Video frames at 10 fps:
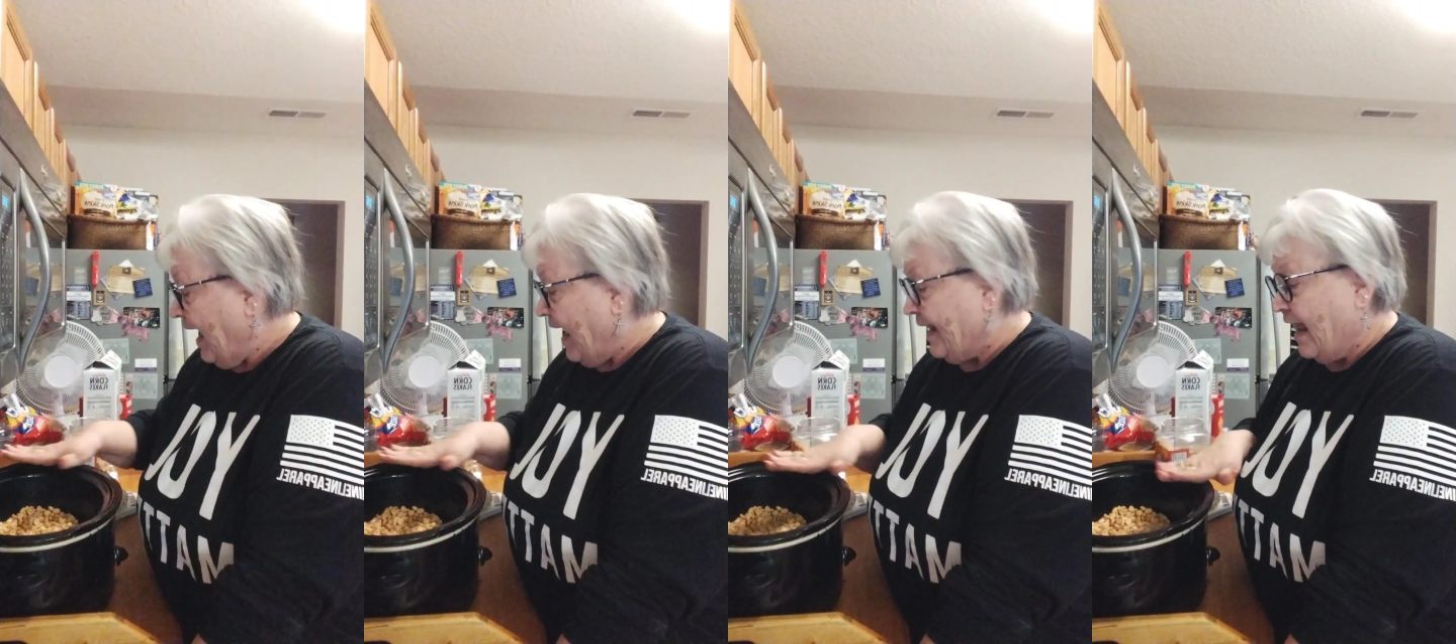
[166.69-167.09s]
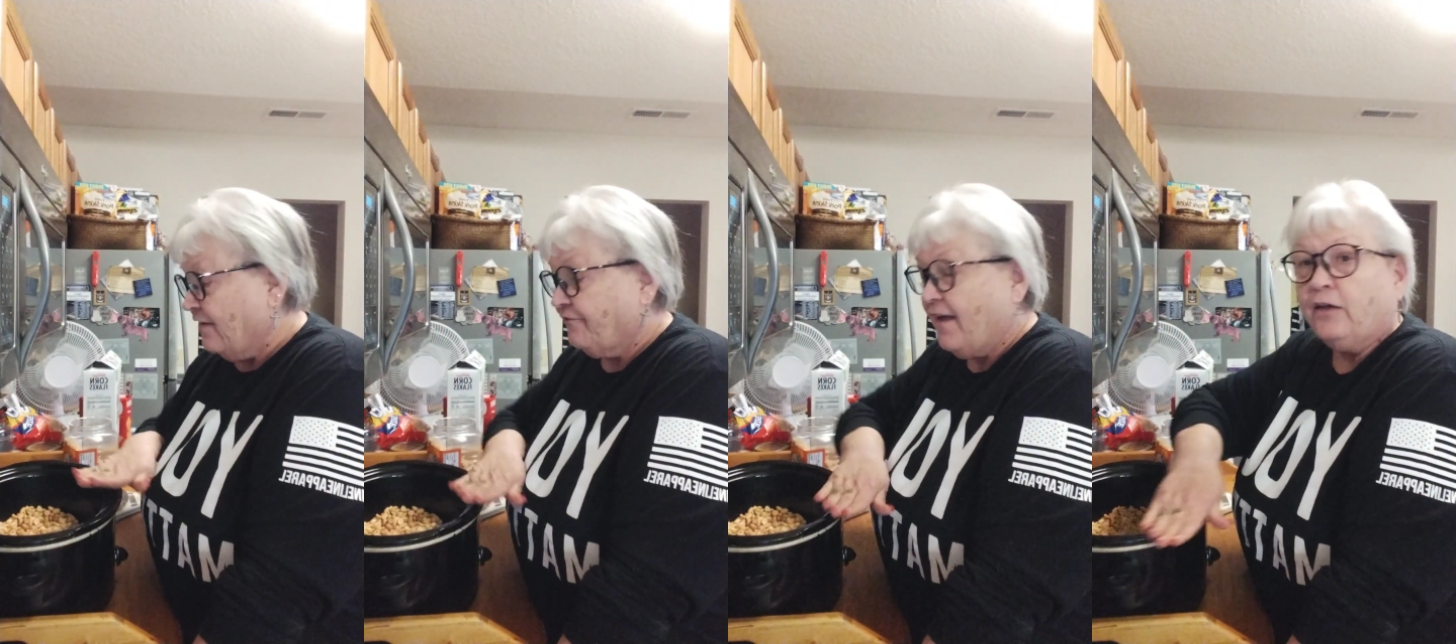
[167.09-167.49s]
and I
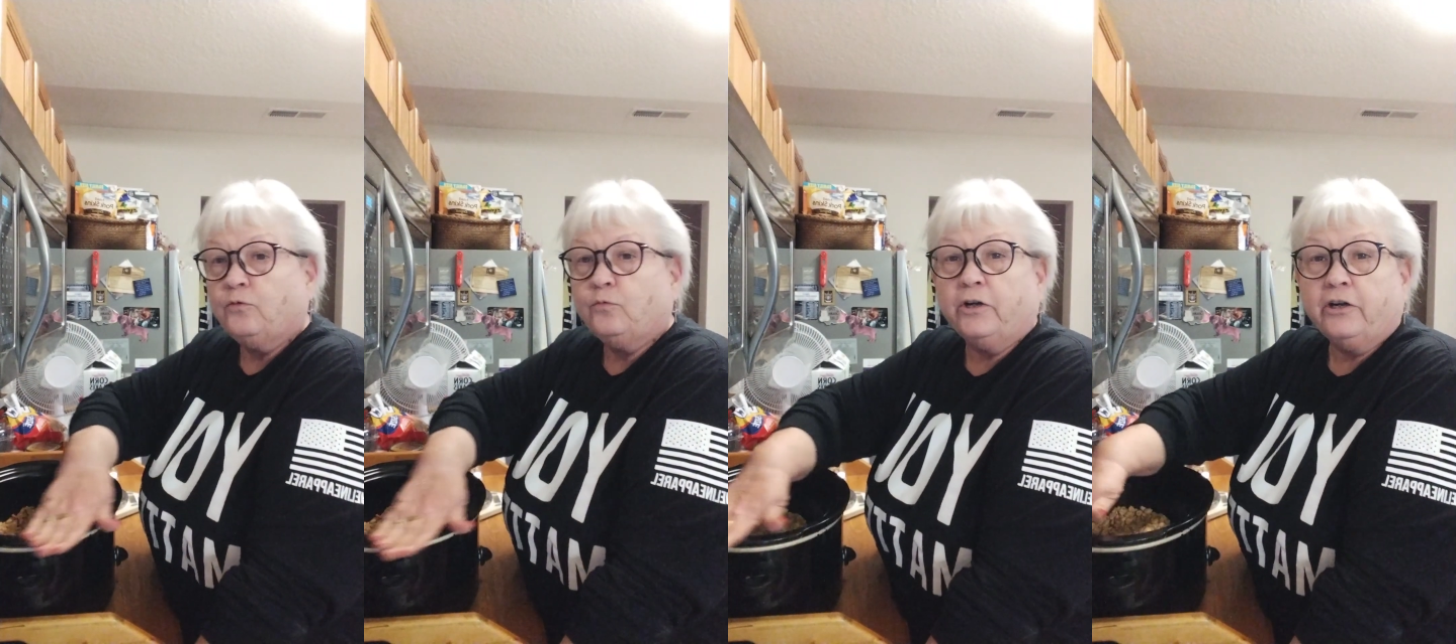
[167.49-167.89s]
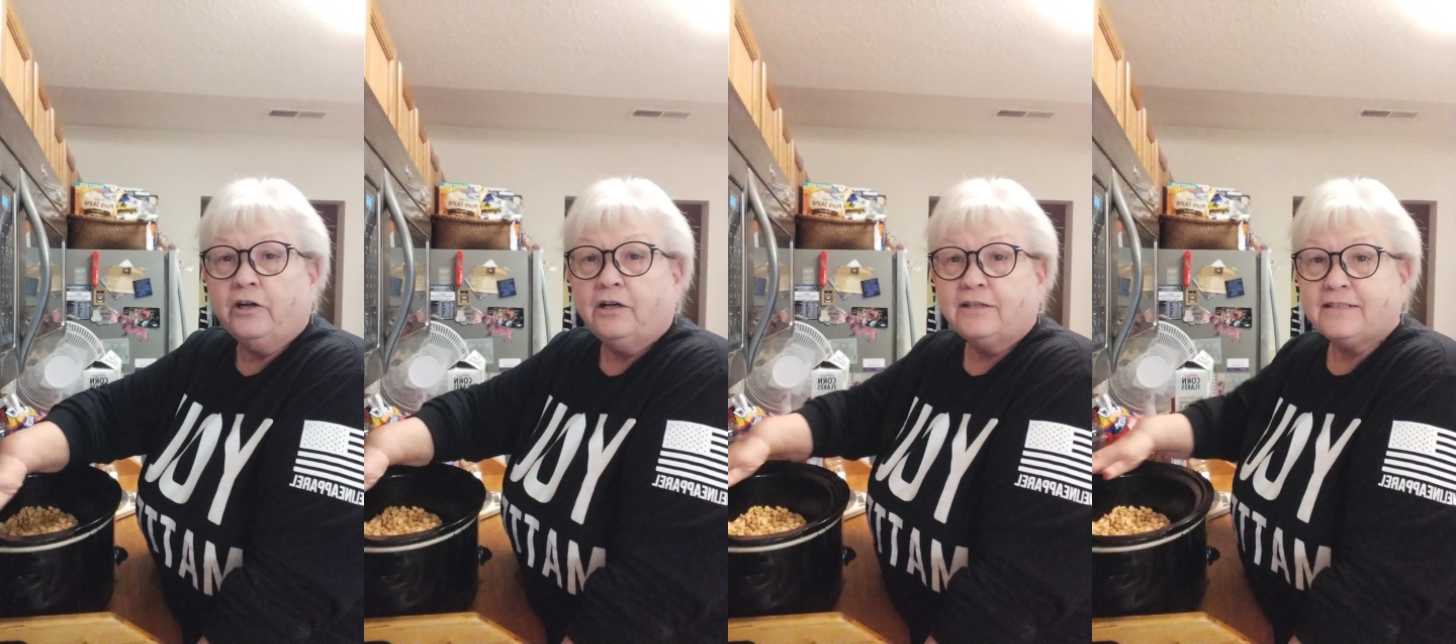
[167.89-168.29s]
found where
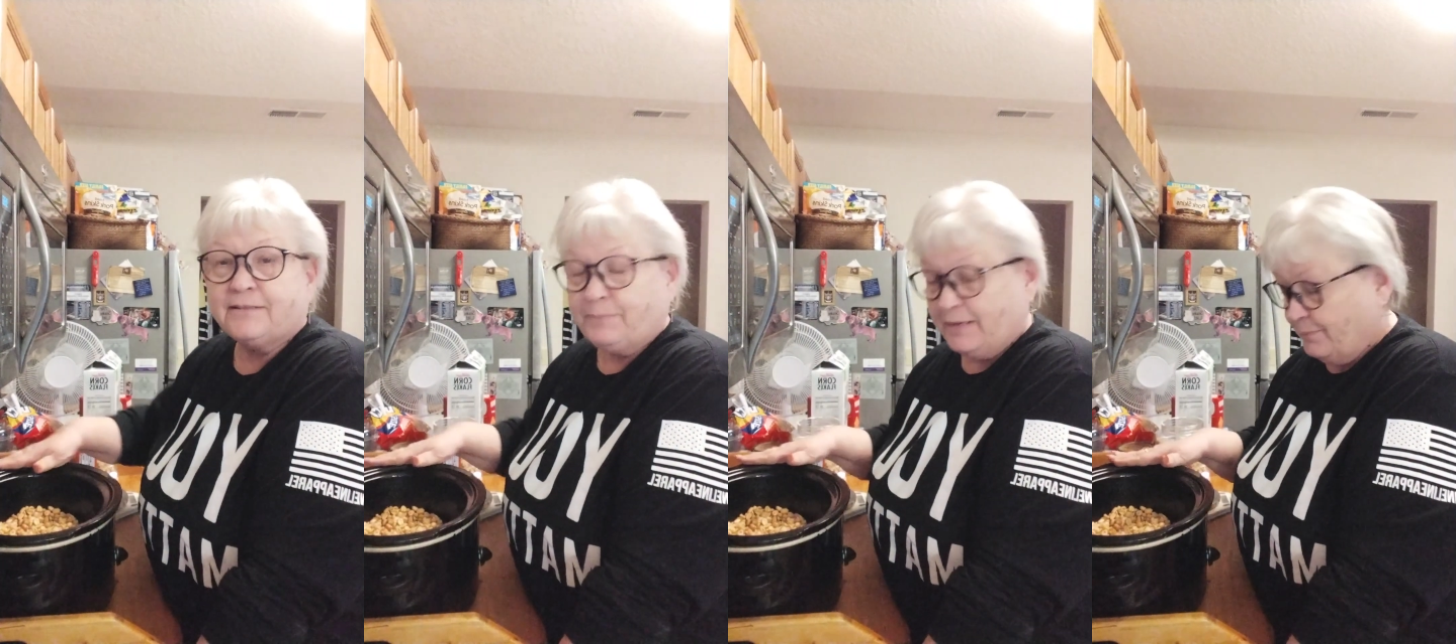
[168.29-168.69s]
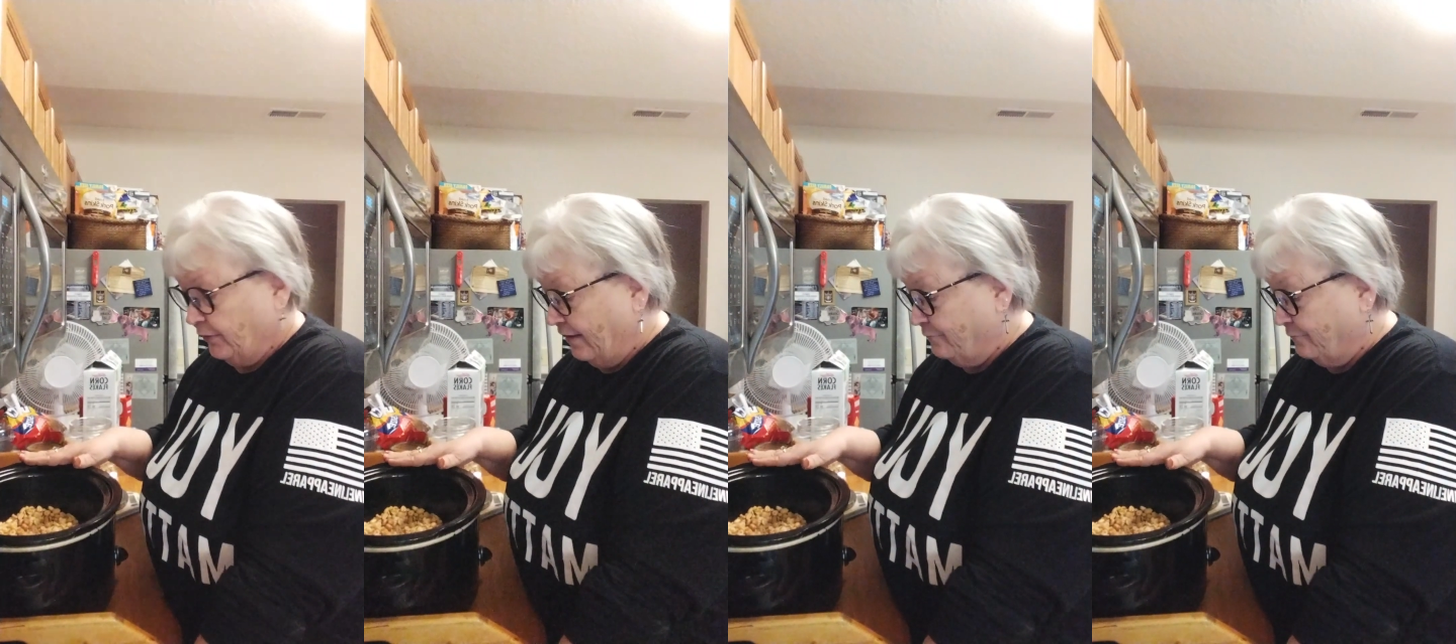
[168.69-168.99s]
people have